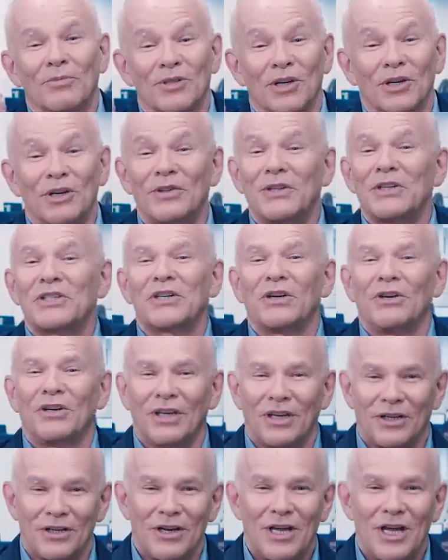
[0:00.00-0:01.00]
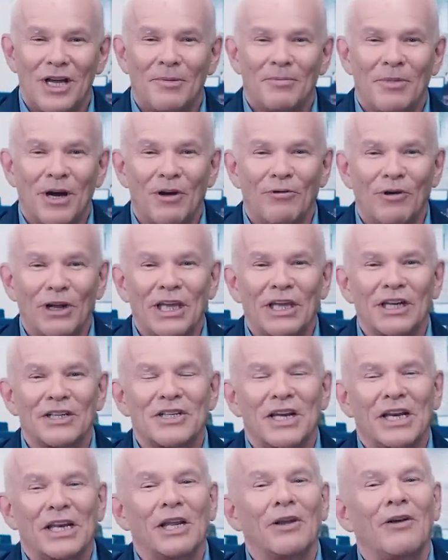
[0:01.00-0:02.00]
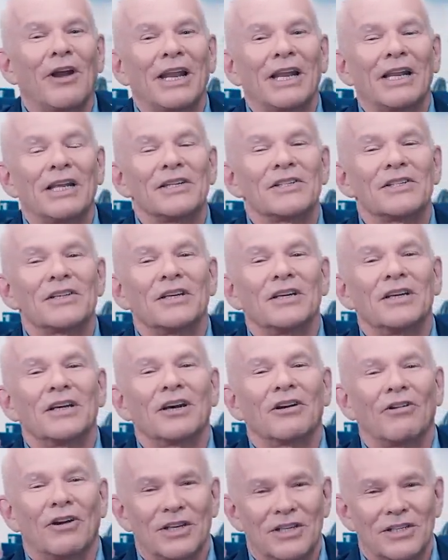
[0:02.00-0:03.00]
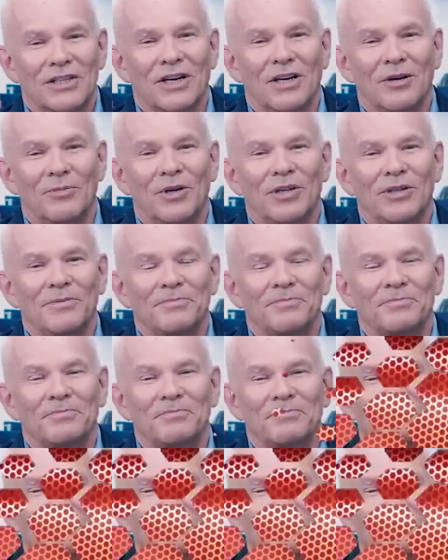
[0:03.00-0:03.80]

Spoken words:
I'm joined in the studio by our regular technical analyst, Craig Scarborough.